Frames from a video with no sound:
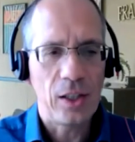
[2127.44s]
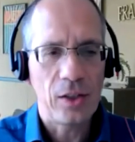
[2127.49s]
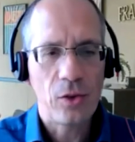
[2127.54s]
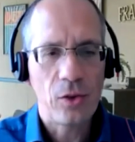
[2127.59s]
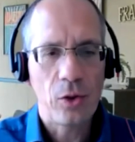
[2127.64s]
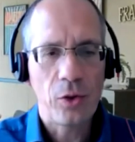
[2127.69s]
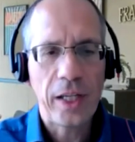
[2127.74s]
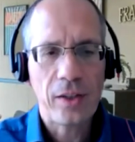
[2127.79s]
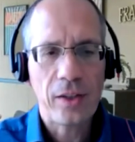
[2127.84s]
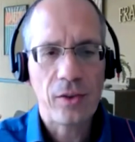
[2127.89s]

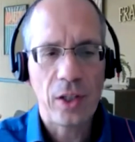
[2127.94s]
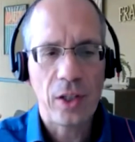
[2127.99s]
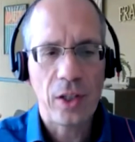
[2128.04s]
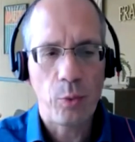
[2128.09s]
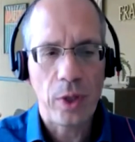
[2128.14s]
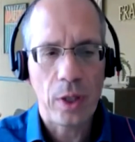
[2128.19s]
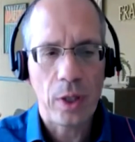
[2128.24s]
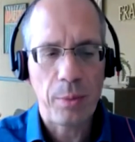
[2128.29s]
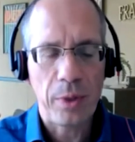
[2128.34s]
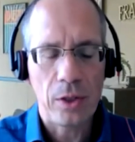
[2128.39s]
So next year
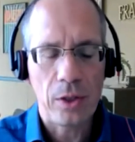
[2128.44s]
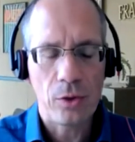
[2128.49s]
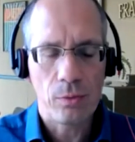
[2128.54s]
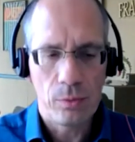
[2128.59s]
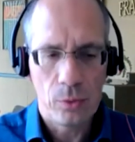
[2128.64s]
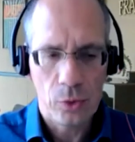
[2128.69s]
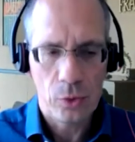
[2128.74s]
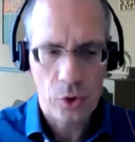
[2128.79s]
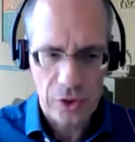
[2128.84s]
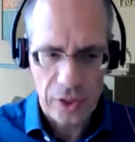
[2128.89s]
will be
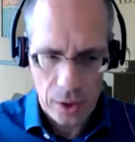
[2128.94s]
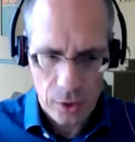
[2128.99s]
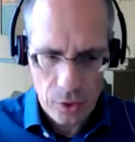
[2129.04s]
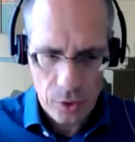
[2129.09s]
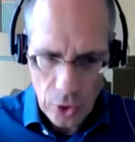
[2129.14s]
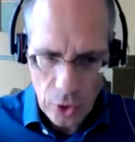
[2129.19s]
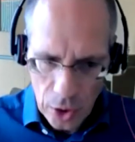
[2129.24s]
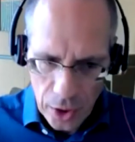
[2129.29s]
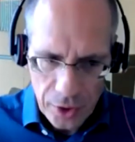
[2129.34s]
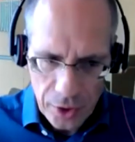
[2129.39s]
still
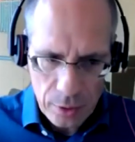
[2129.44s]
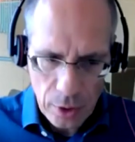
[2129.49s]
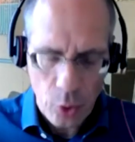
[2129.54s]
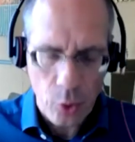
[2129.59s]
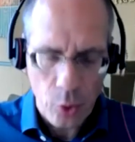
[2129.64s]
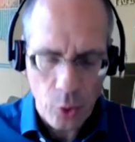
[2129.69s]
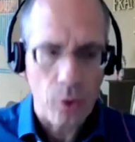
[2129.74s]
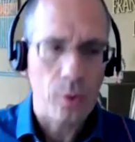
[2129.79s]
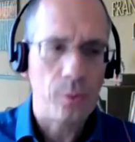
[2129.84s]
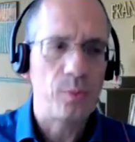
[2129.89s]
solid
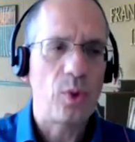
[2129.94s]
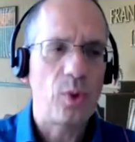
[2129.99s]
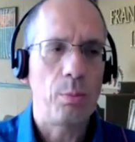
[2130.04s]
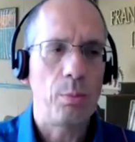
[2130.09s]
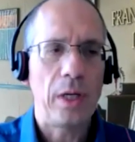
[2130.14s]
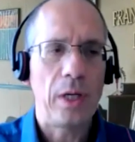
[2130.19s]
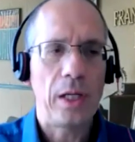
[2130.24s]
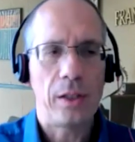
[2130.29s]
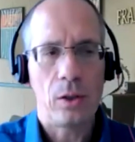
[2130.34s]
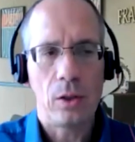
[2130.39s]
growth,
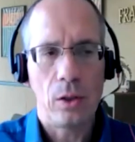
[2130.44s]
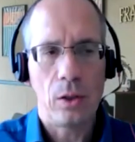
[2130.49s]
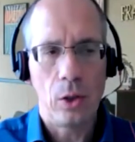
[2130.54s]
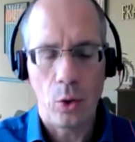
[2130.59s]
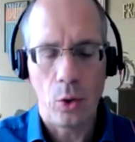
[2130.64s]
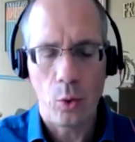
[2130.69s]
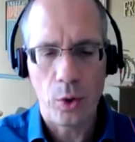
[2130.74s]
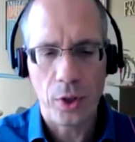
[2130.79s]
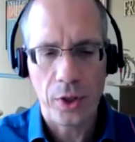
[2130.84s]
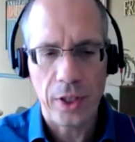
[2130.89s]
but
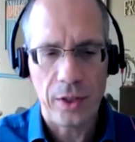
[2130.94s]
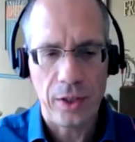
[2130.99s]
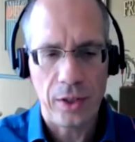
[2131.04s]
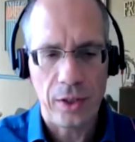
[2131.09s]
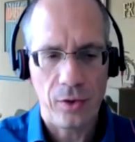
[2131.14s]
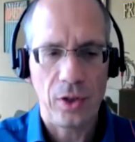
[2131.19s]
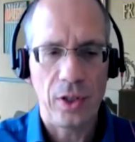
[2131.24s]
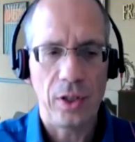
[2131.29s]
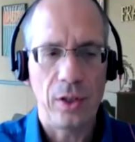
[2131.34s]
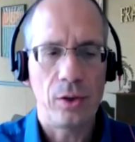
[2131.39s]
lower than
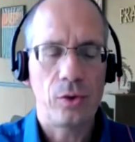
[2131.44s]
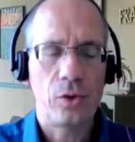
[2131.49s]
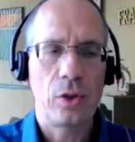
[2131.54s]
this year.